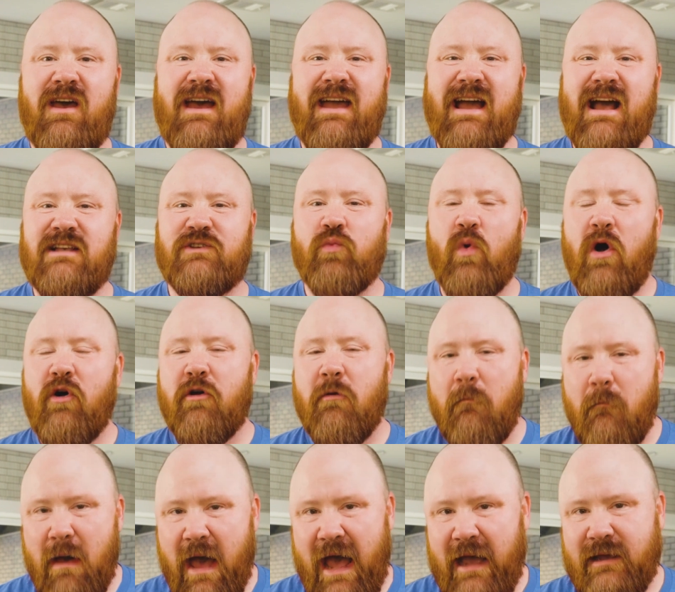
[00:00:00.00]
Hey guys, welcome
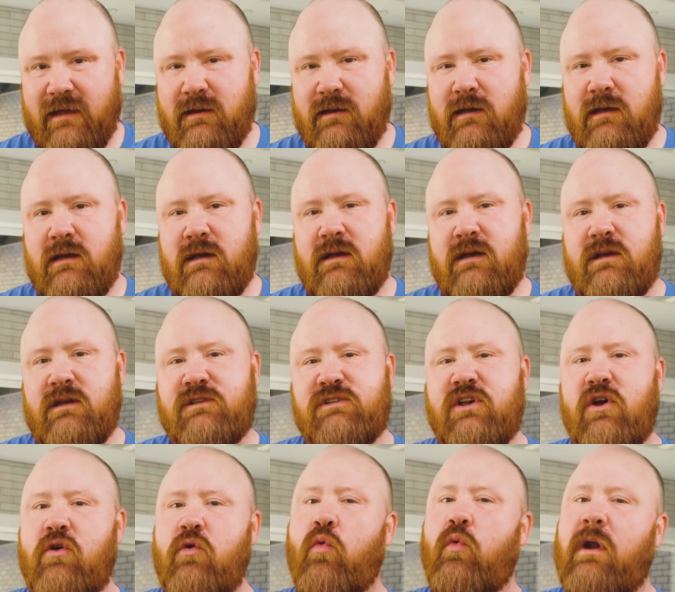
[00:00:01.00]
back.
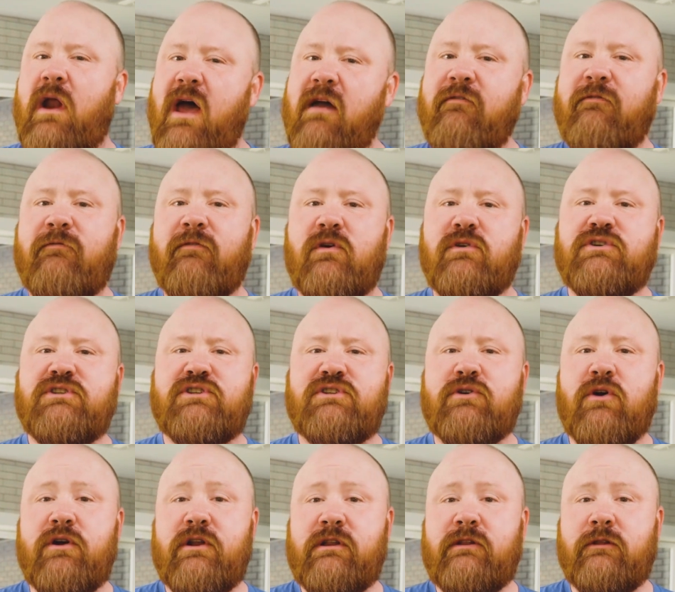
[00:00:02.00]
So, when I first
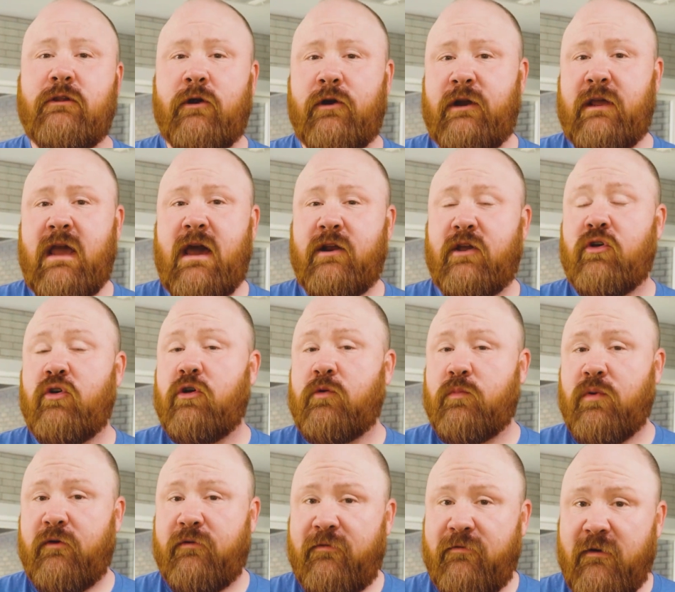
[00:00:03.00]
started learning how to cook
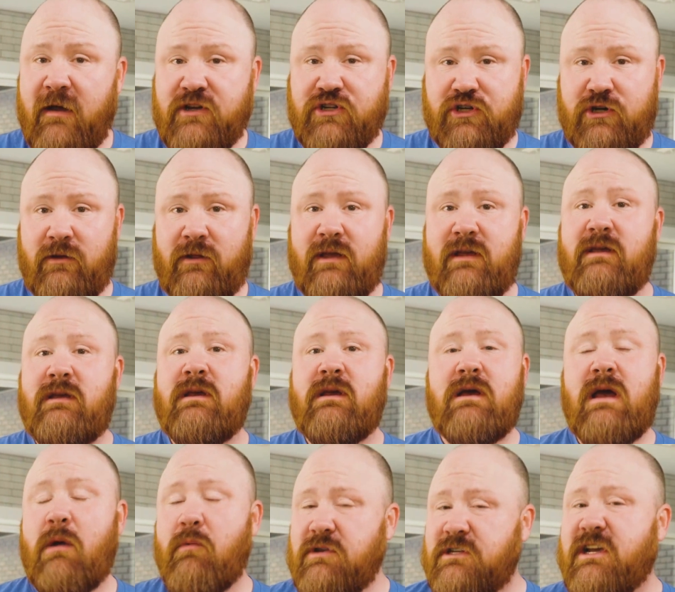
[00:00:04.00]
professionally,
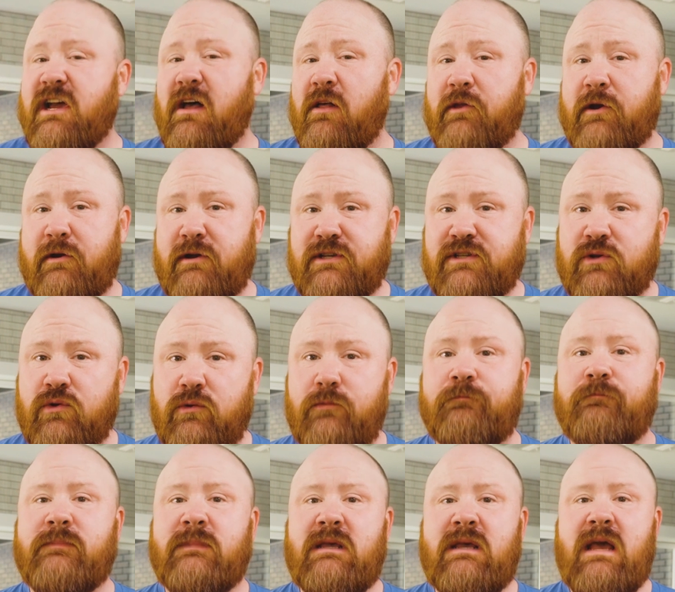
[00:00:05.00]
I went to culinary school.
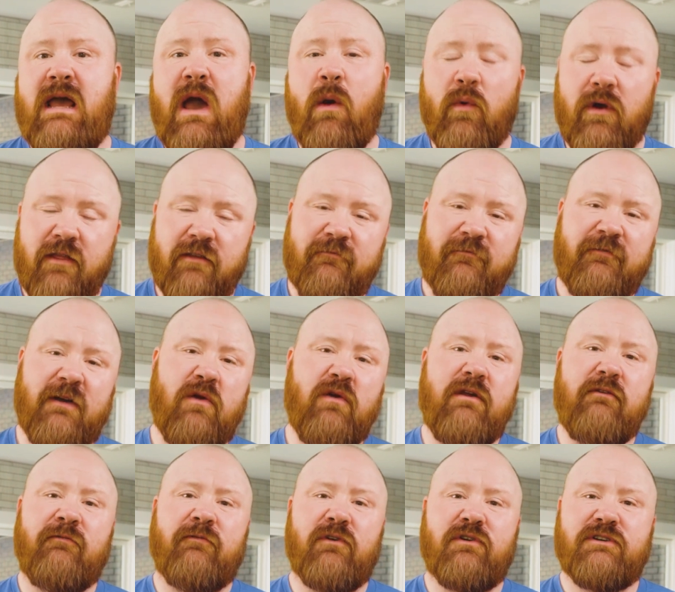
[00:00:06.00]
And one of the very
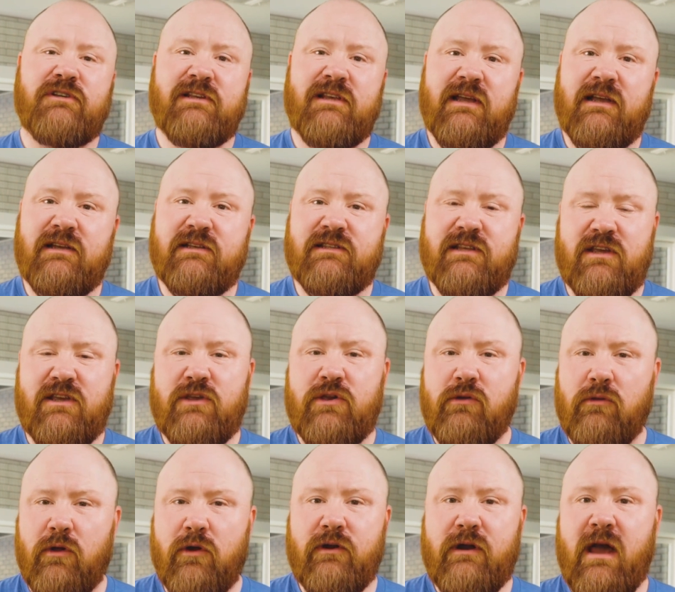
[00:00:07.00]
first things that
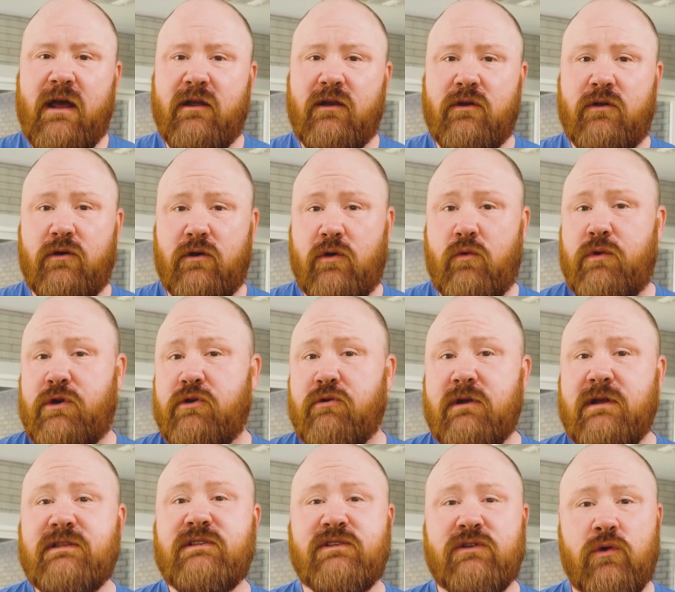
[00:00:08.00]
you learn how to cook when you're
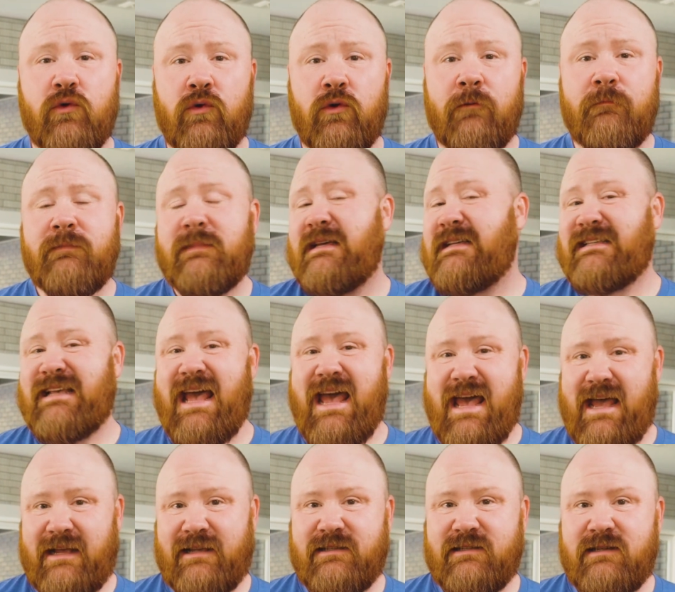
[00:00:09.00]
in school is
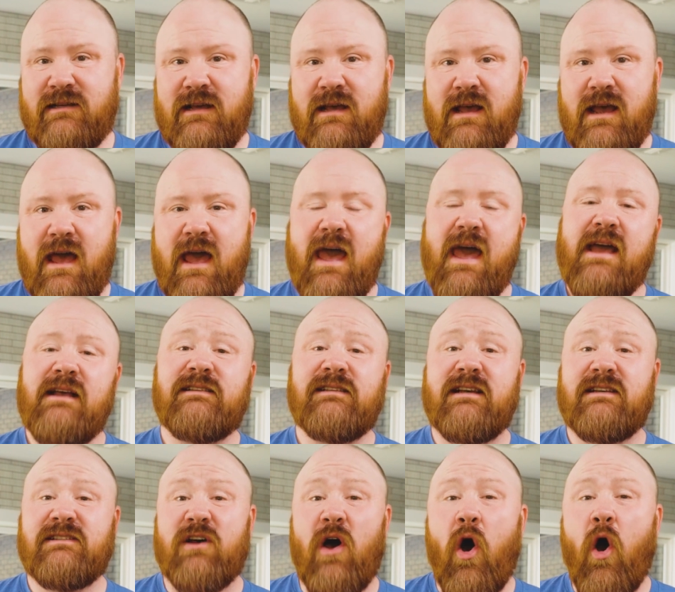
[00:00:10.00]
eggs. Eggs
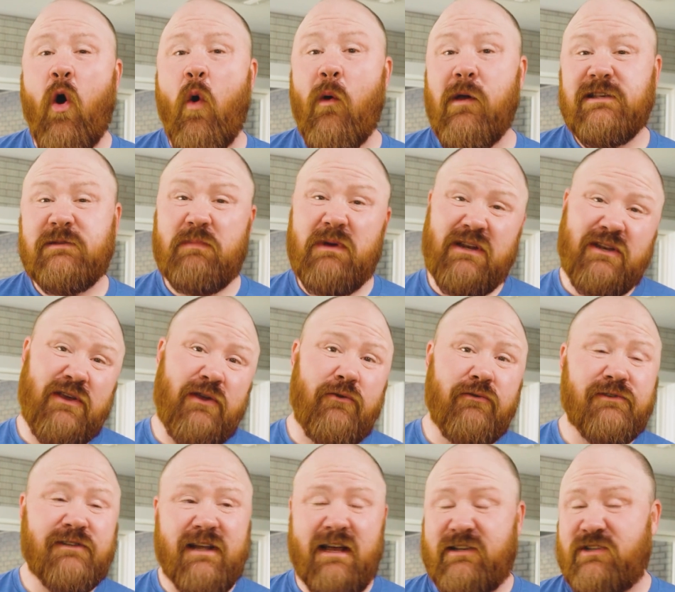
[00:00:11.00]
has always been
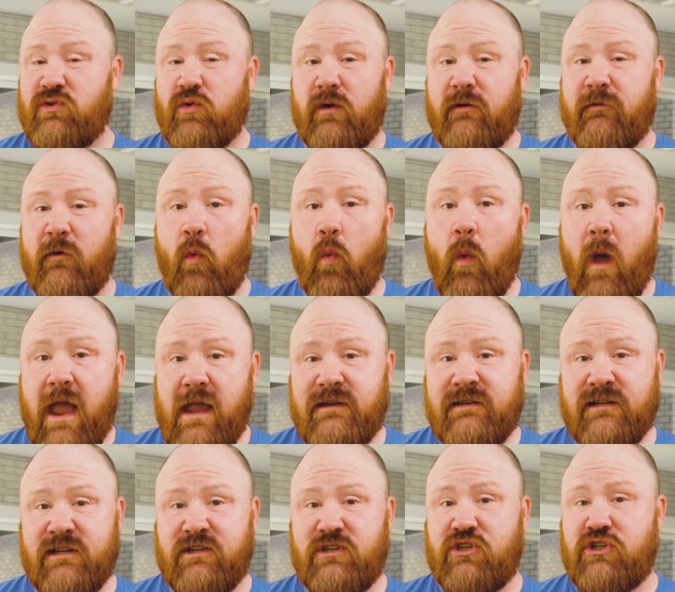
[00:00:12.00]
used as sort of a way
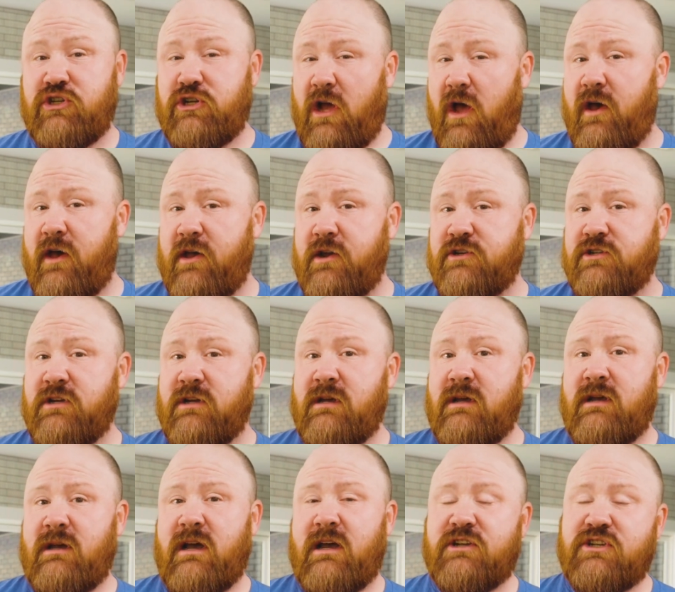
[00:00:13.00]
to judge
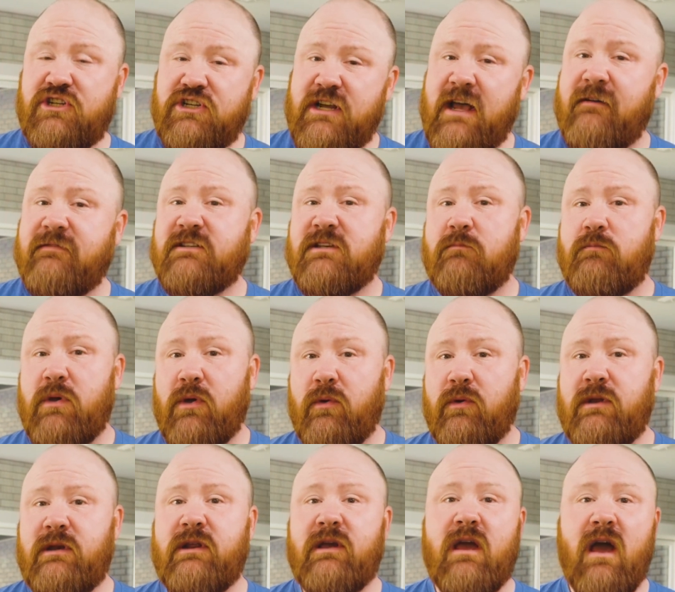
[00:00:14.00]
a chef's
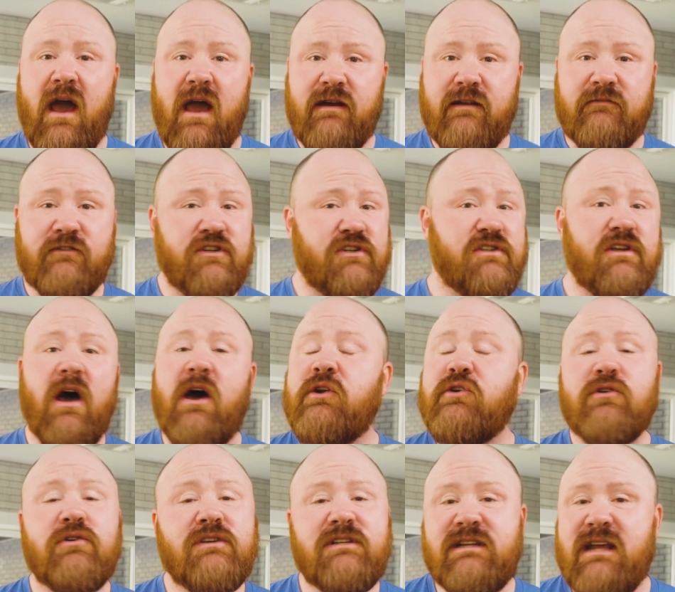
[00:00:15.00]
ability to kind of just
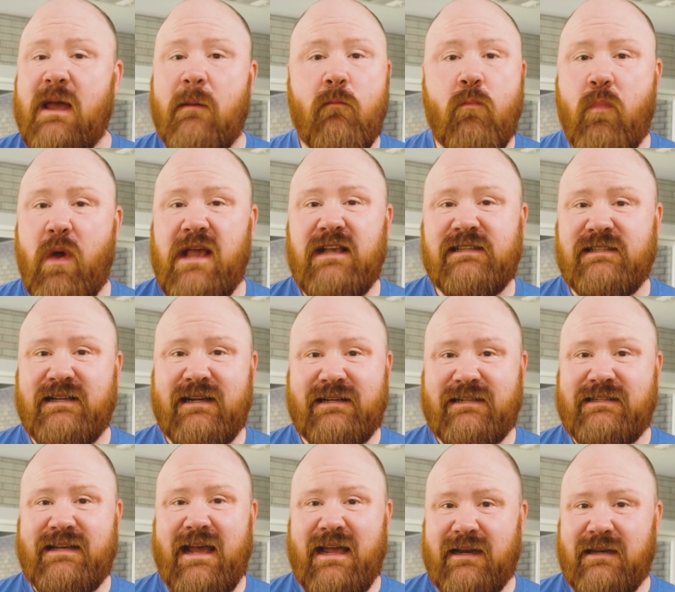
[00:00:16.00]
understand basic
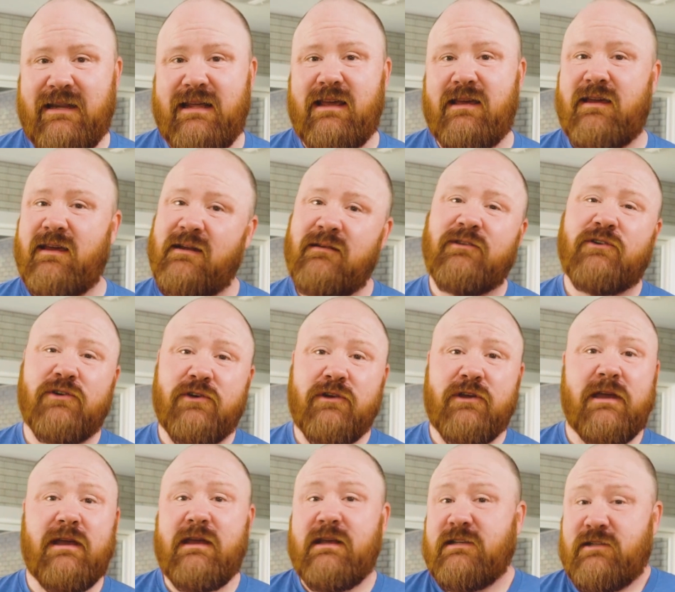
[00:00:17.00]
technique. And
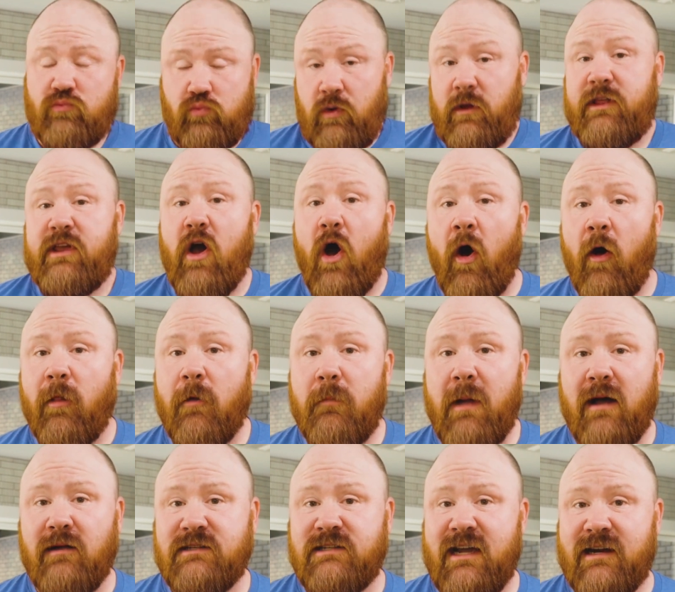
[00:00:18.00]
cooking is really all
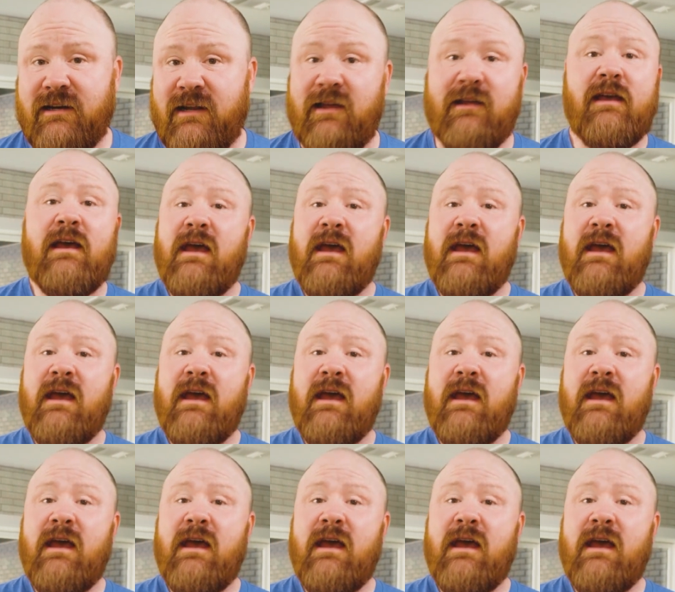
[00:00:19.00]
about technique.